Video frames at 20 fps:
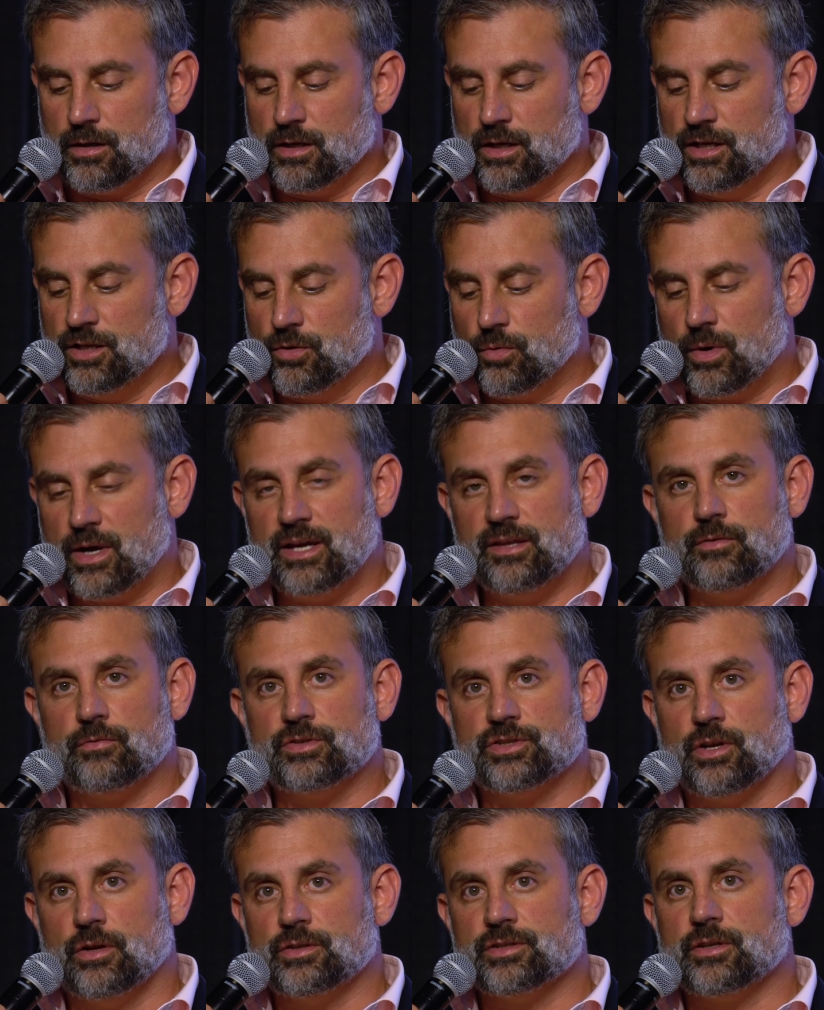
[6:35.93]
Either way, the
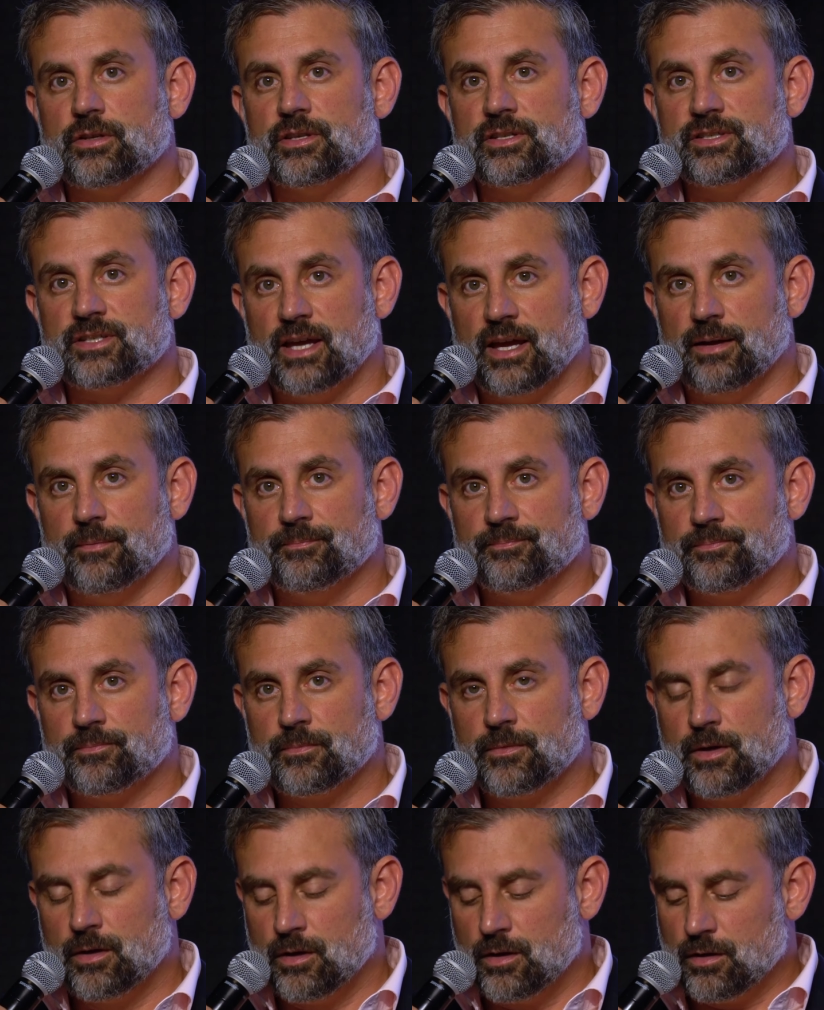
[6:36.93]
results are the same.
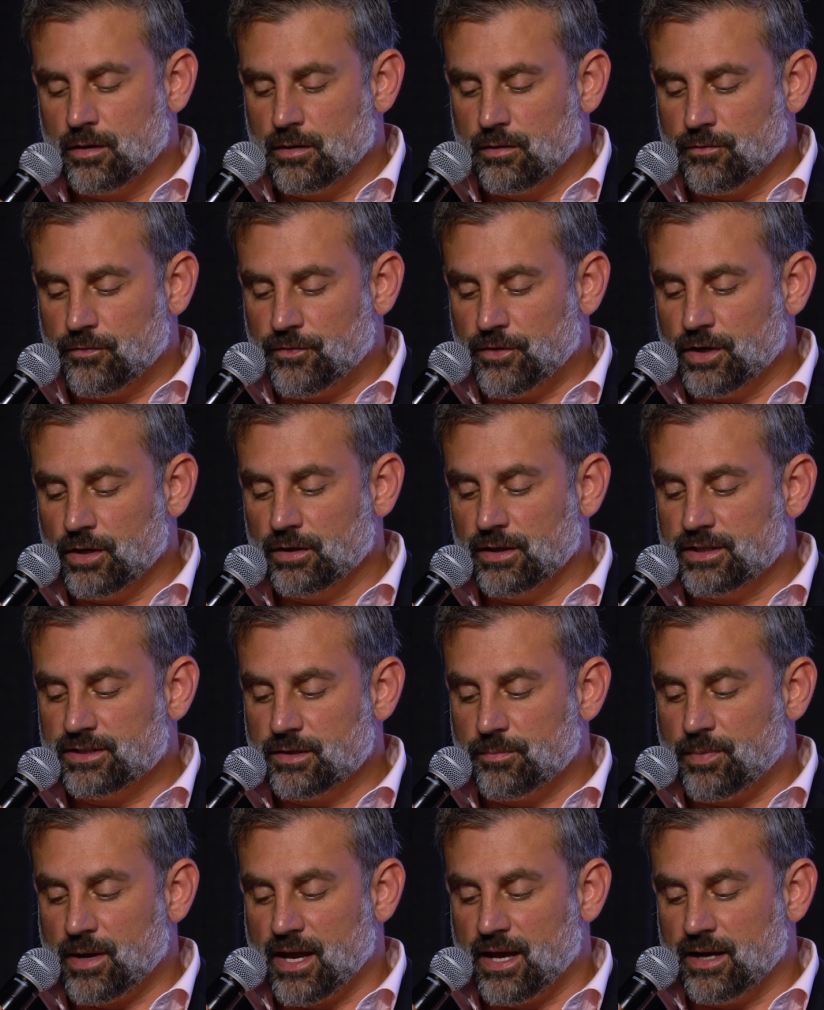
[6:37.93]
Fear led
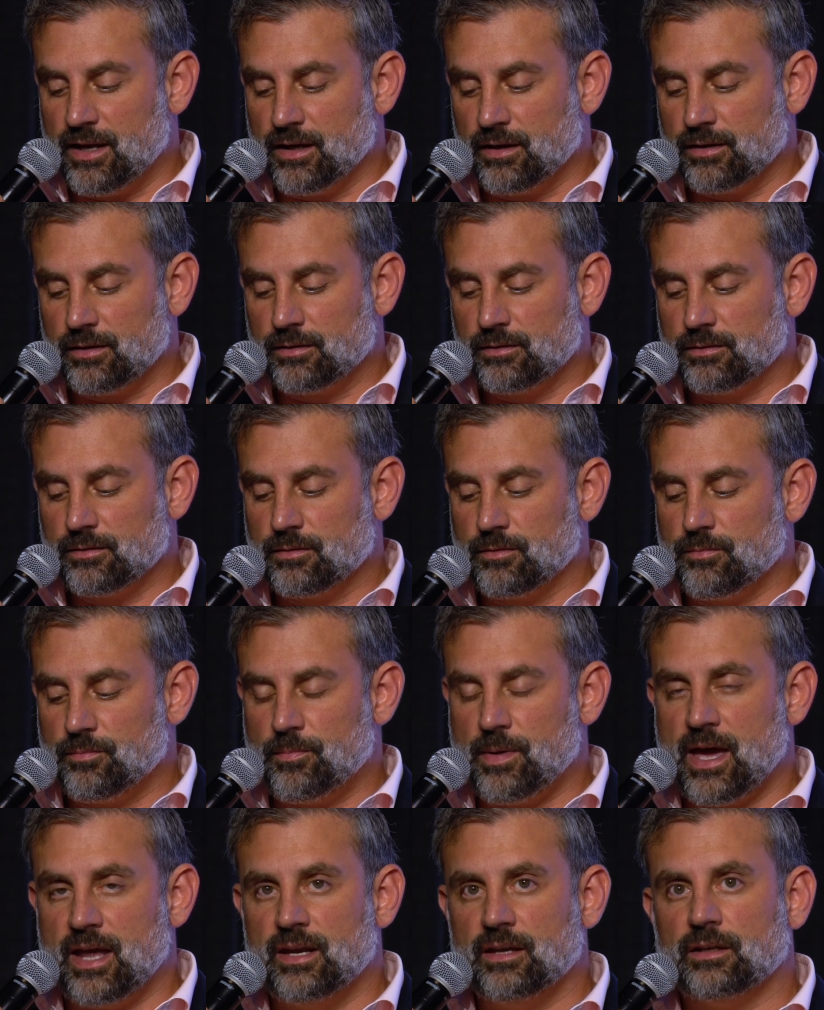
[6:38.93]
to panic,
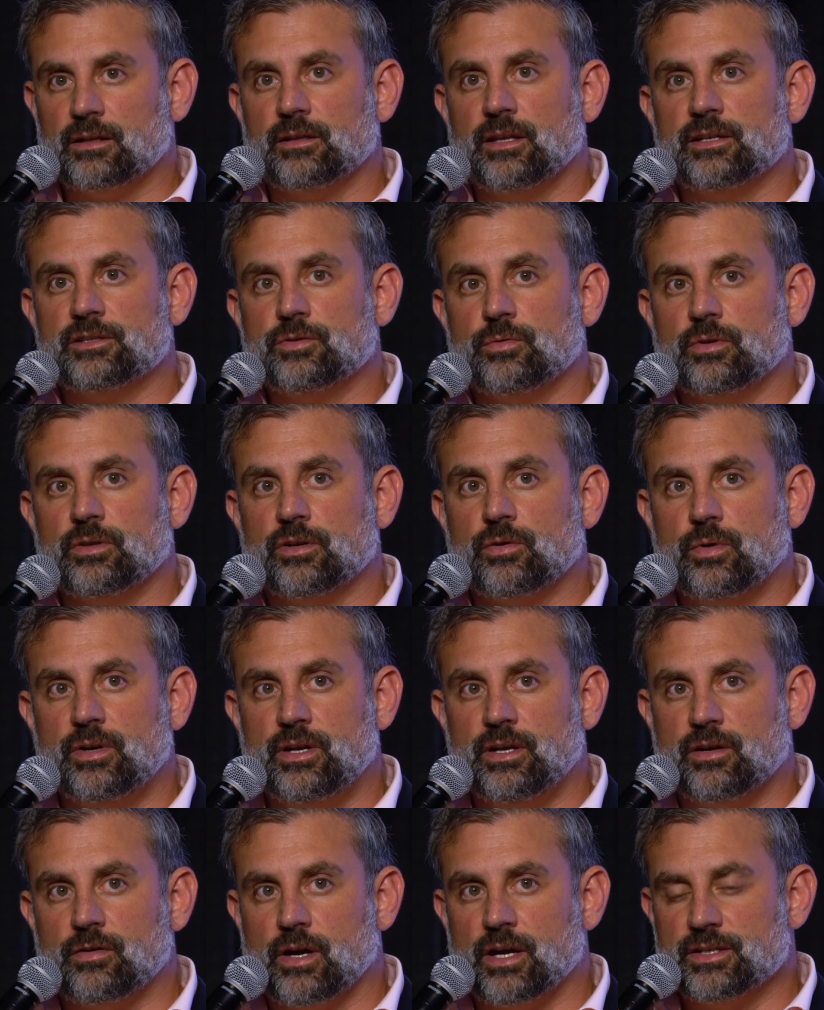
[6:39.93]
panic led to a
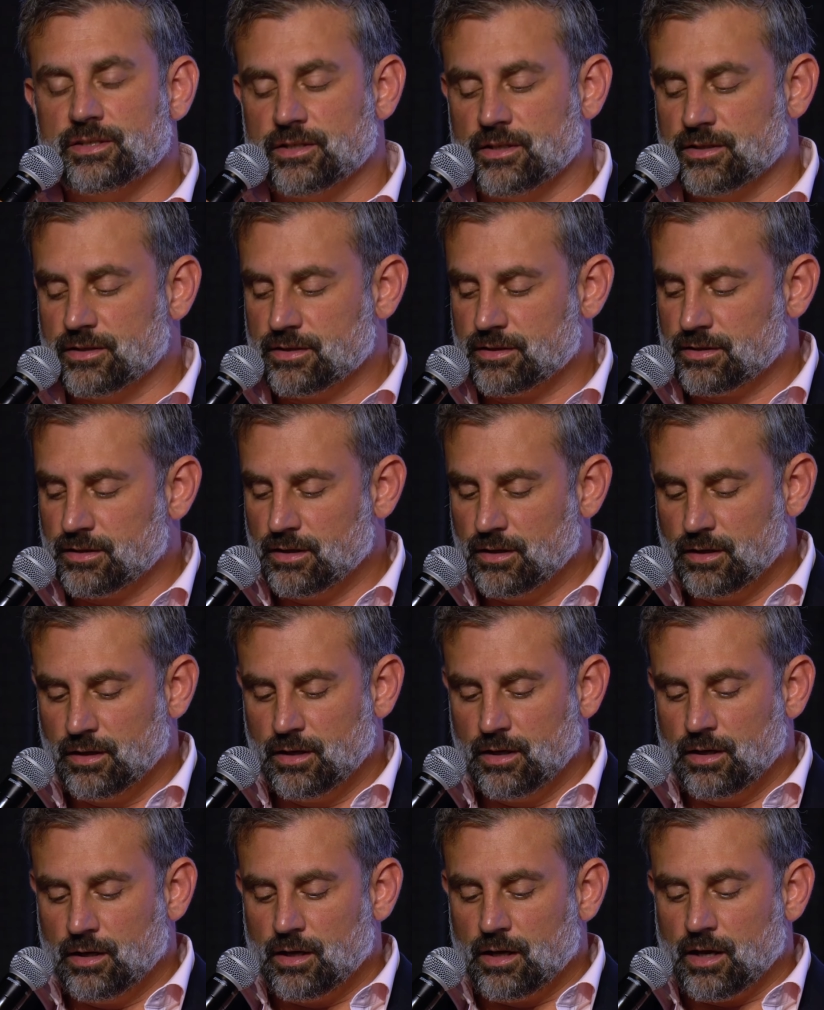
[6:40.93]
liquidity crisis,
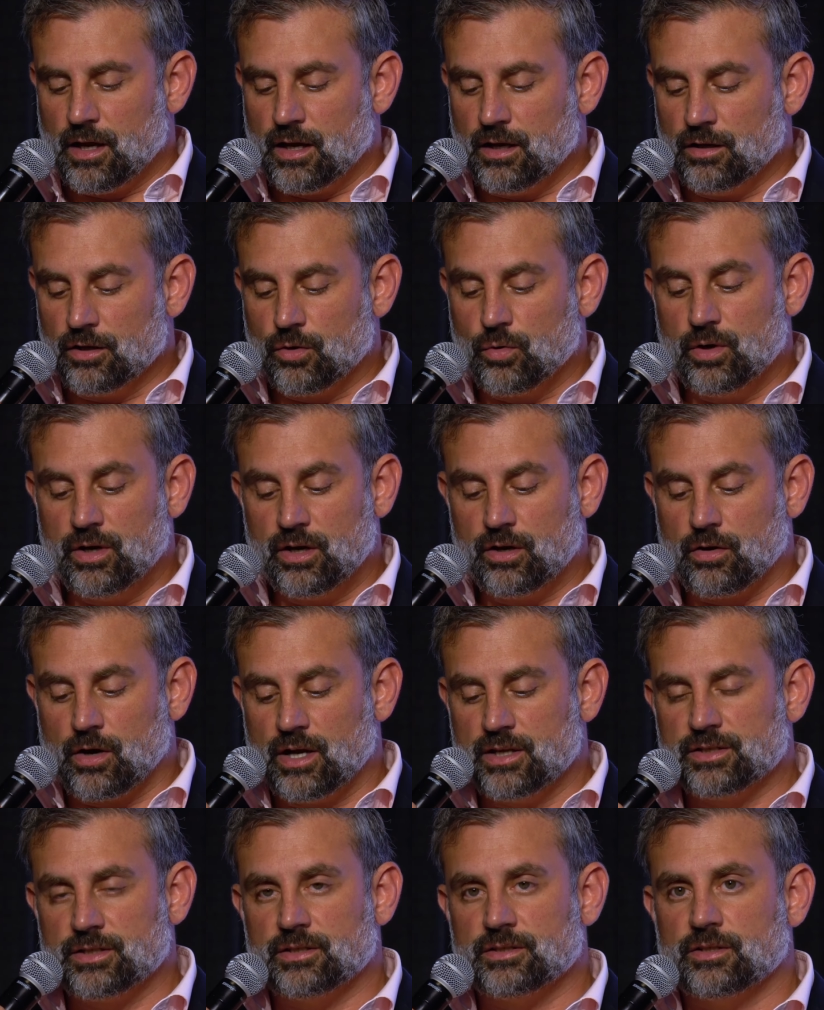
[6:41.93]
and a liquidity
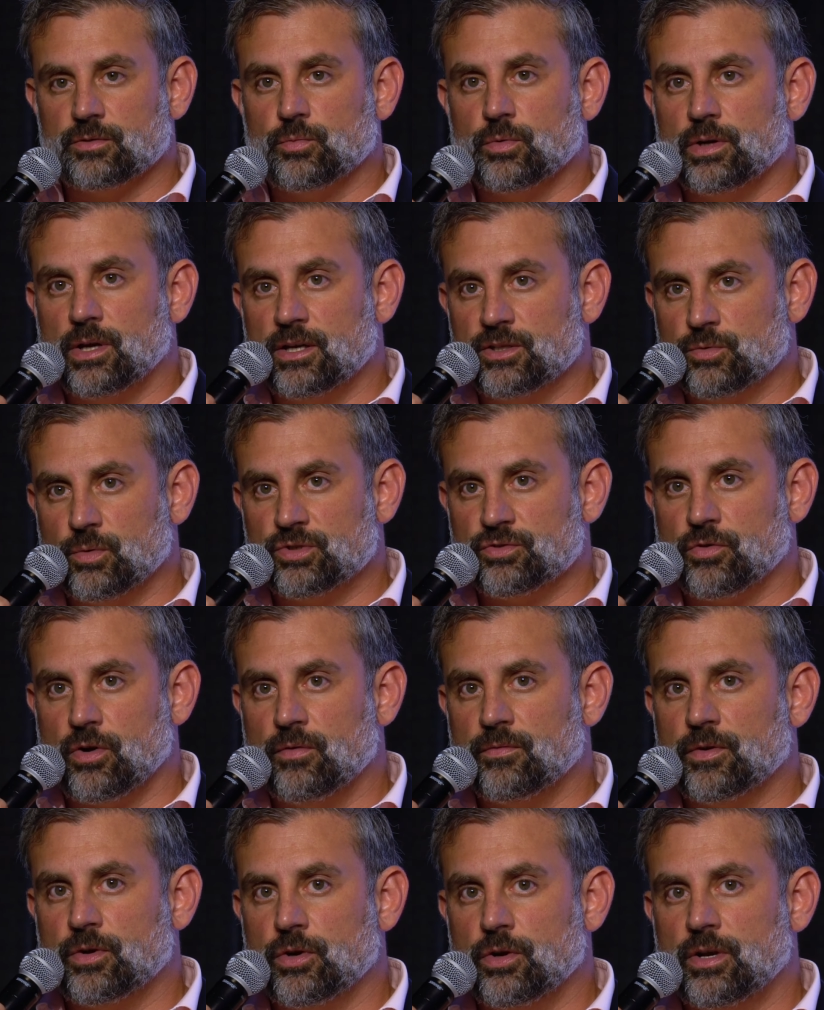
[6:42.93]
crisis is what
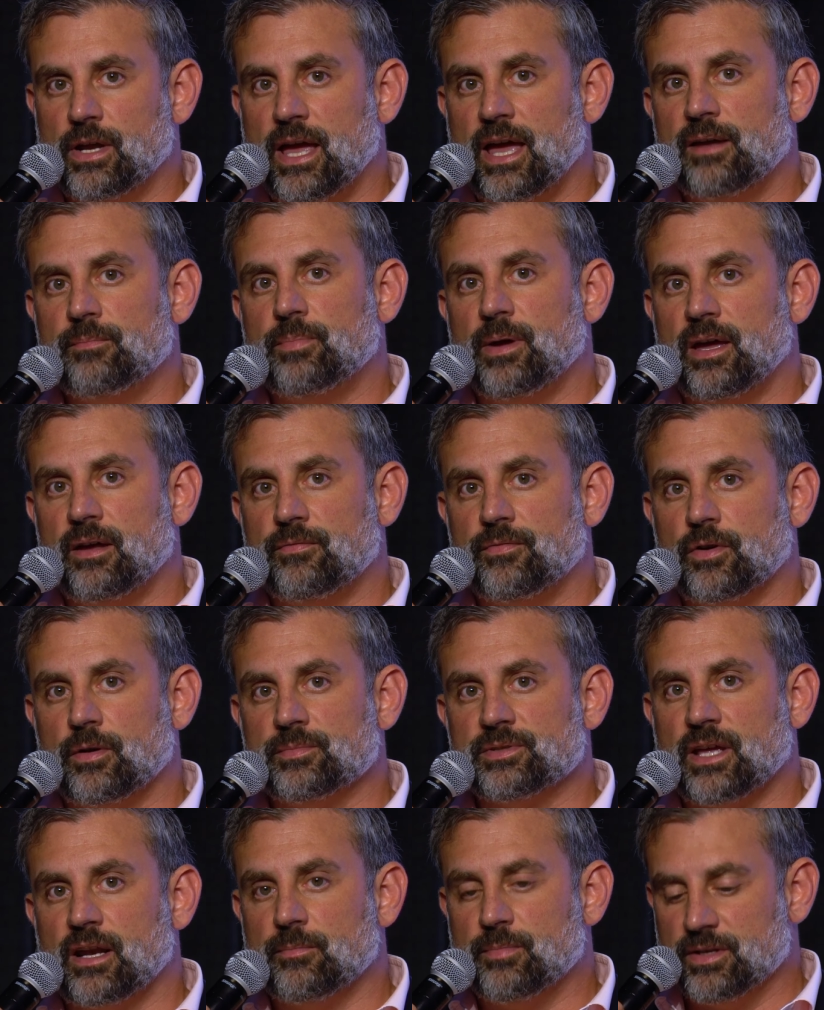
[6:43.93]
drove good and bad
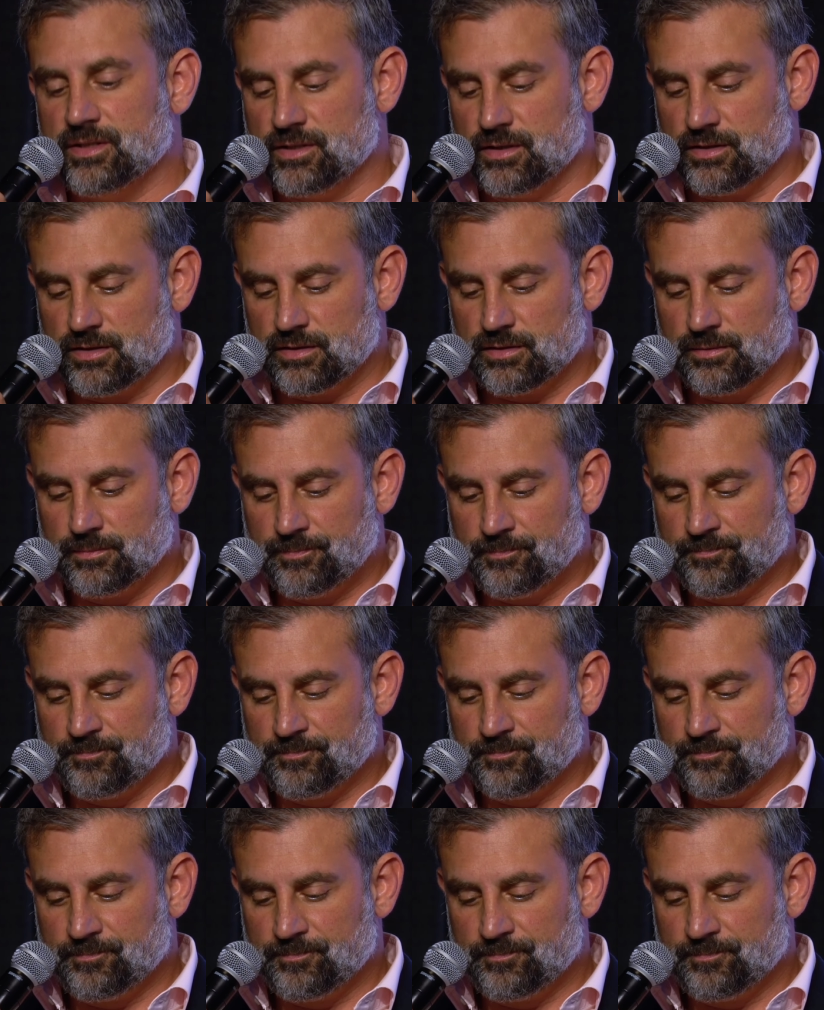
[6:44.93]
firms out of business.